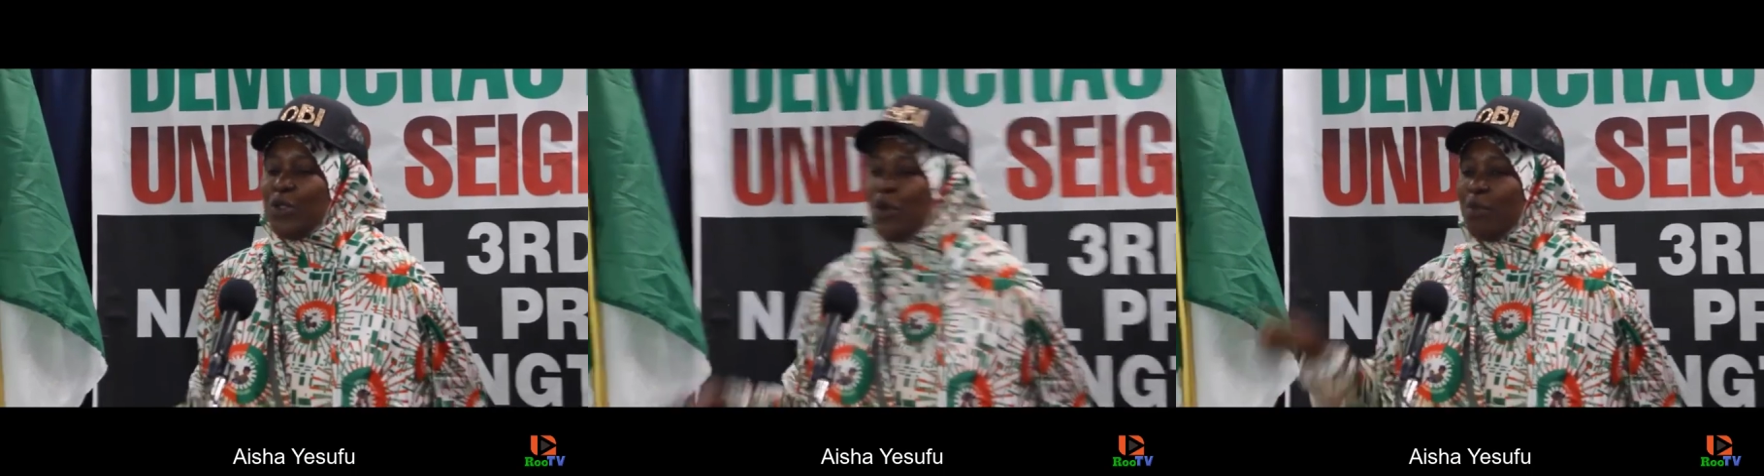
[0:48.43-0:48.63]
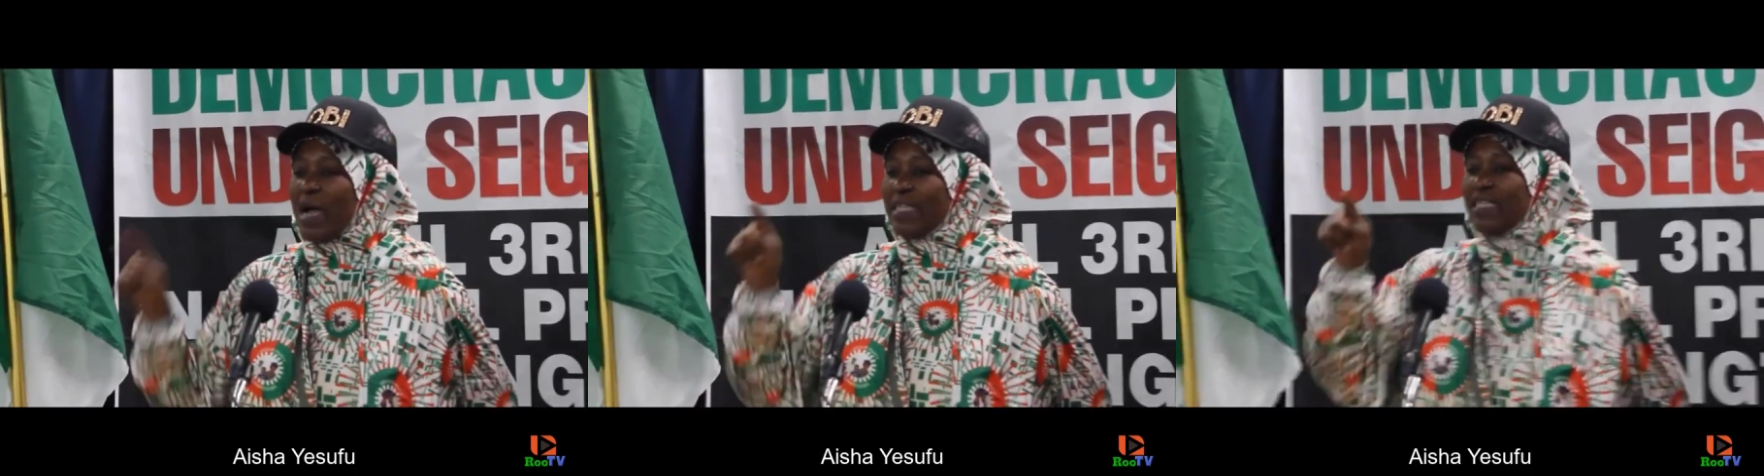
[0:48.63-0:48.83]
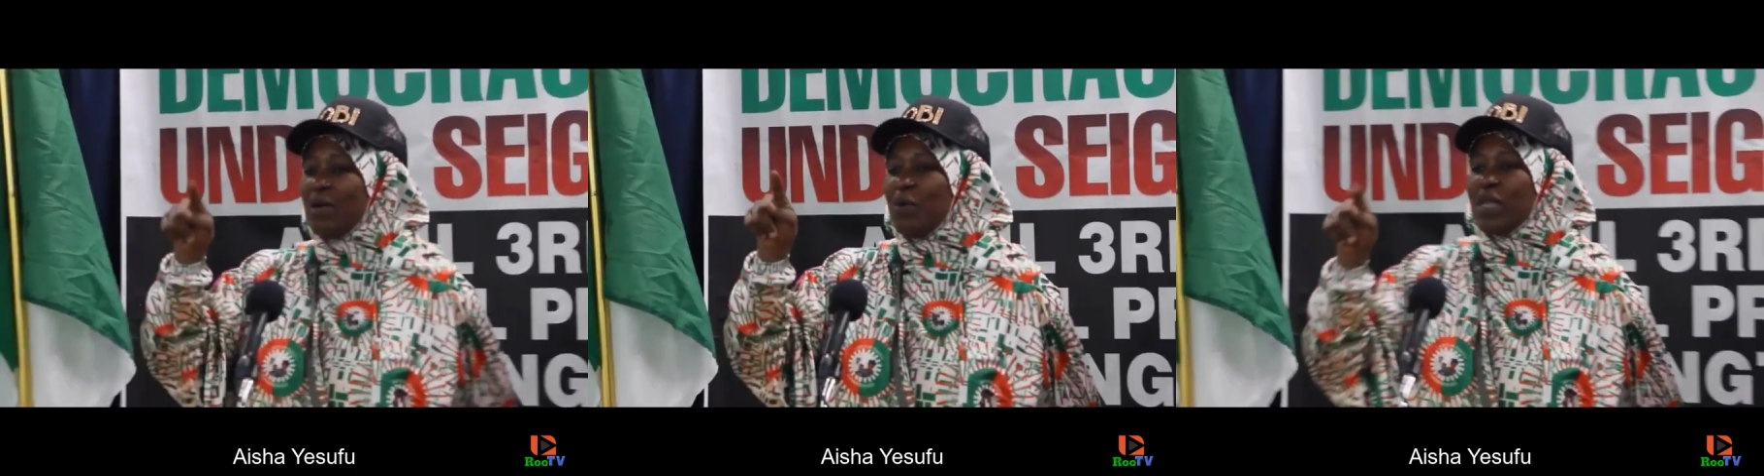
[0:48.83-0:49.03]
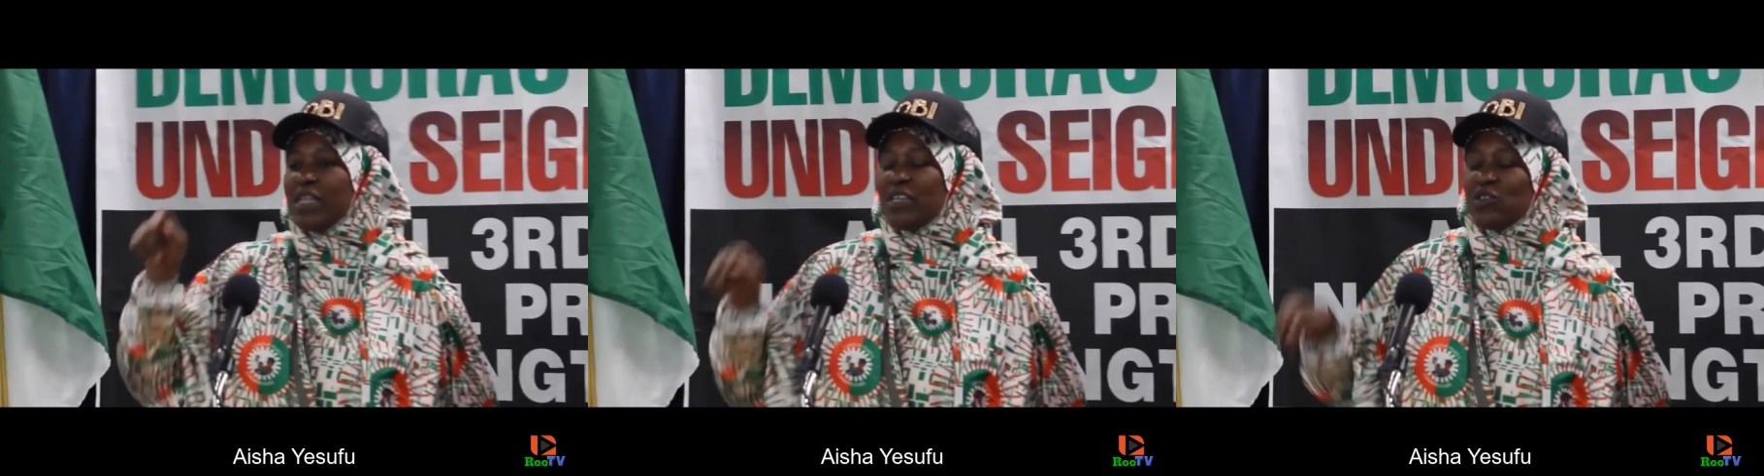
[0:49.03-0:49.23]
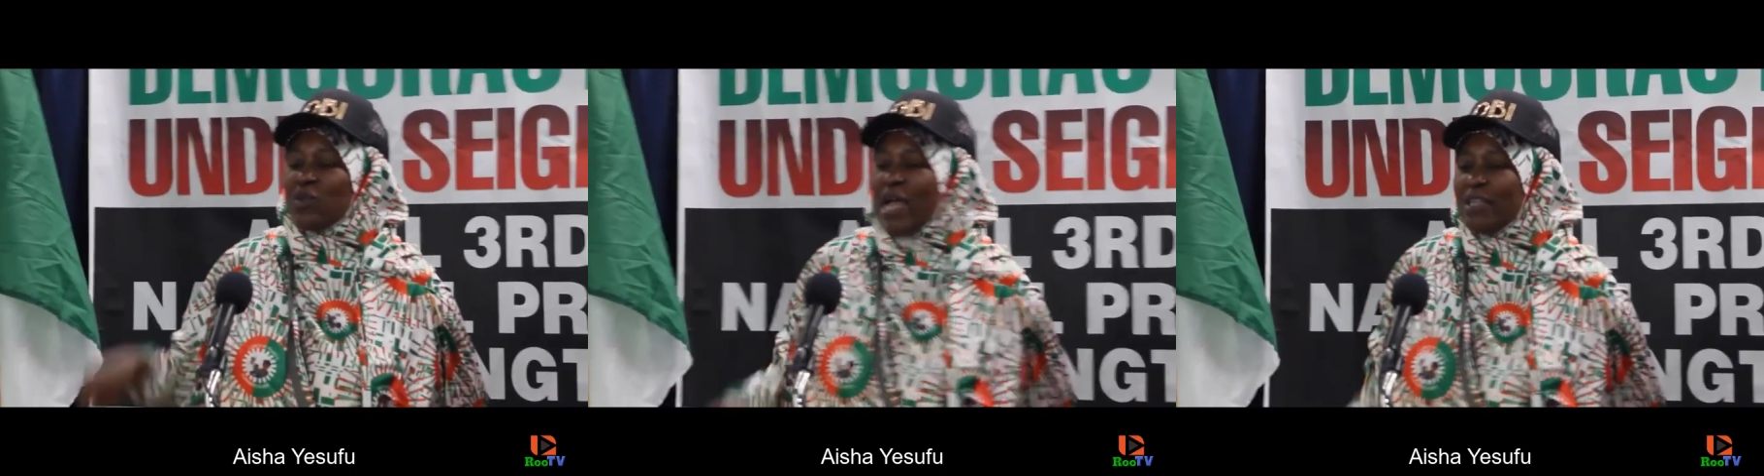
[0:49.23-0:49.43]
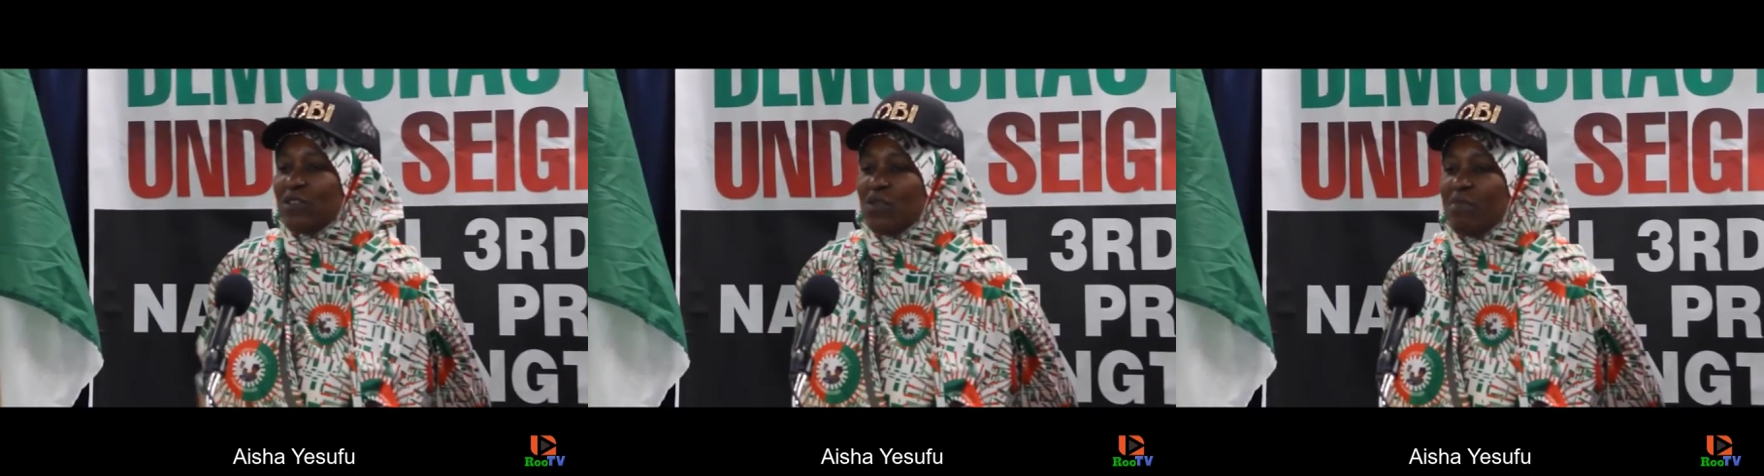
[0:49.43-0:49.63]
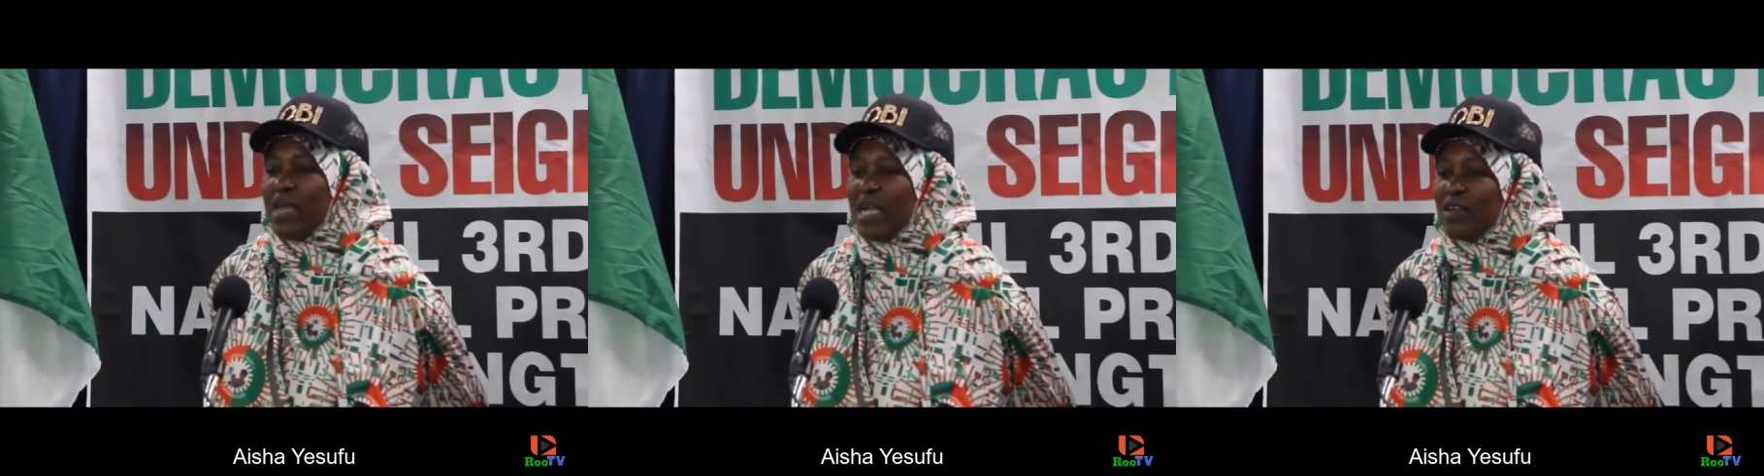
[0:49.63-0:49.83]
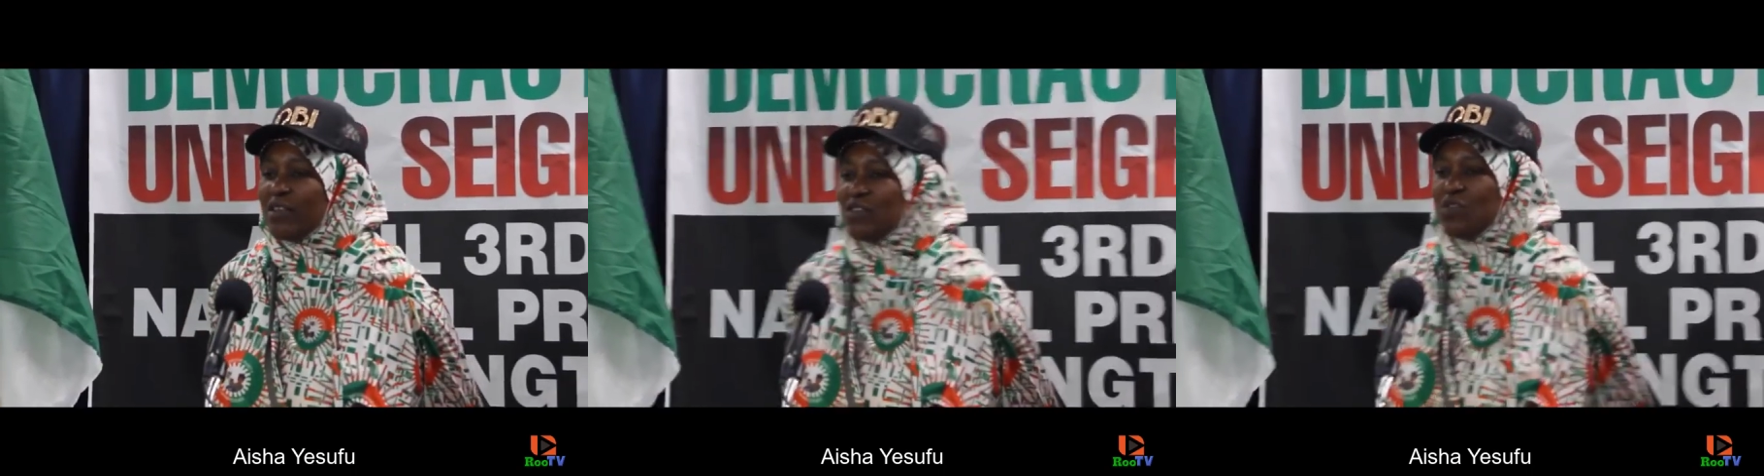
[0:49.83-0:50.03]
No matter what they try to
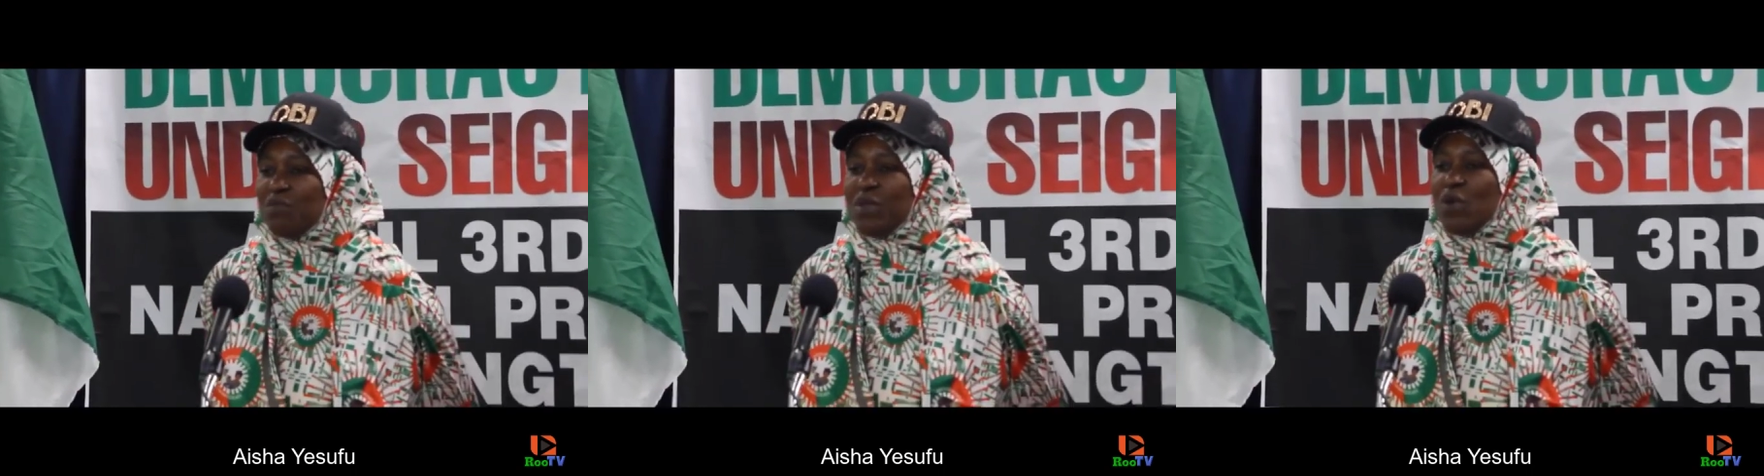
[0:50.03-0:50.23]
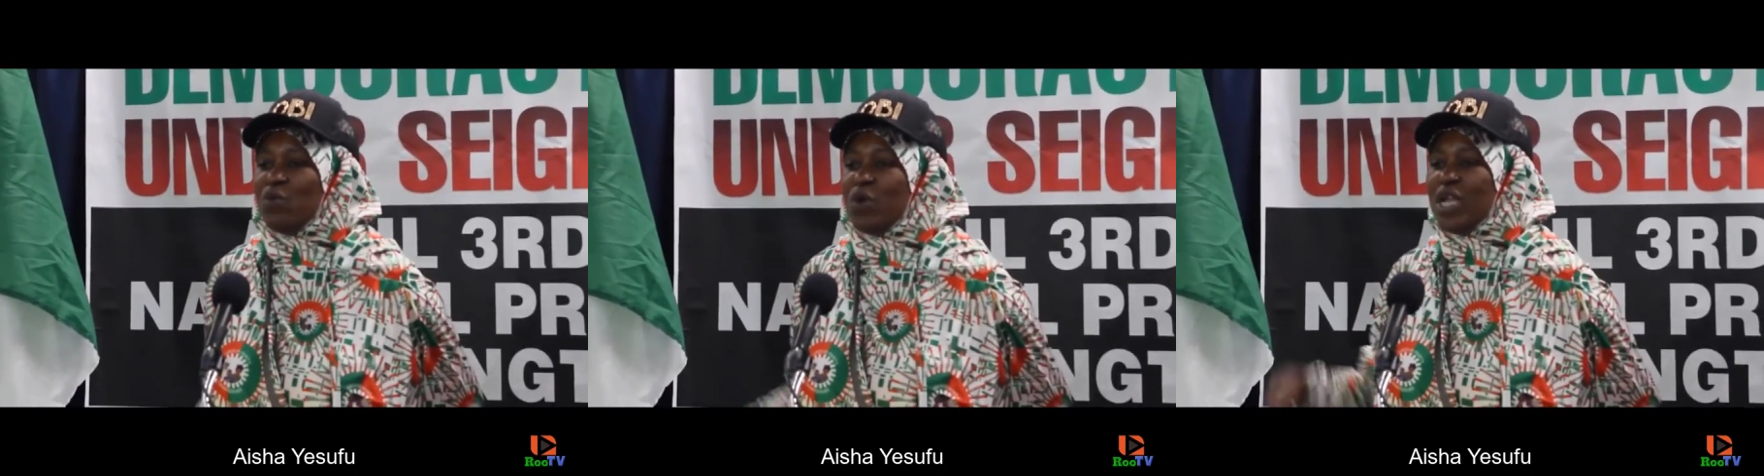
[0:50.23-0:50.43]
make us to be,